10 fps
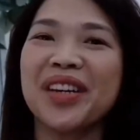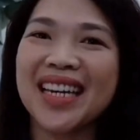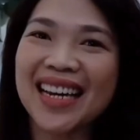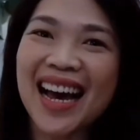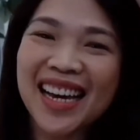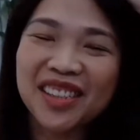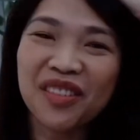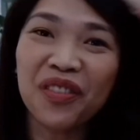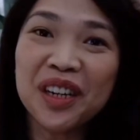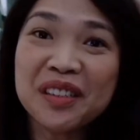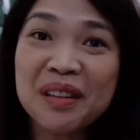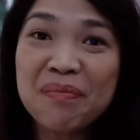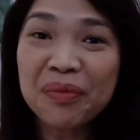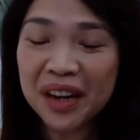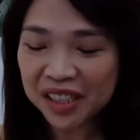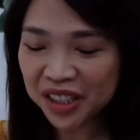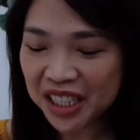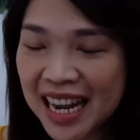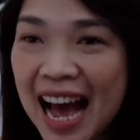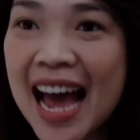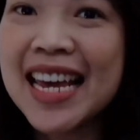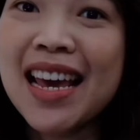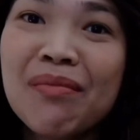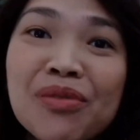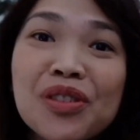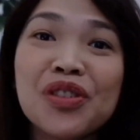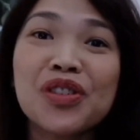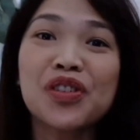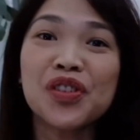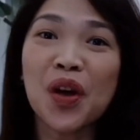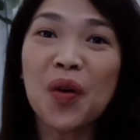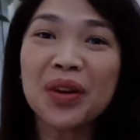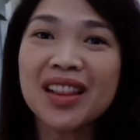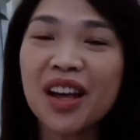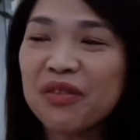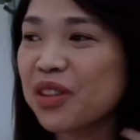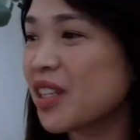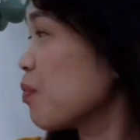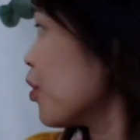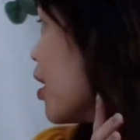guys, first impression, I am so in love with this product.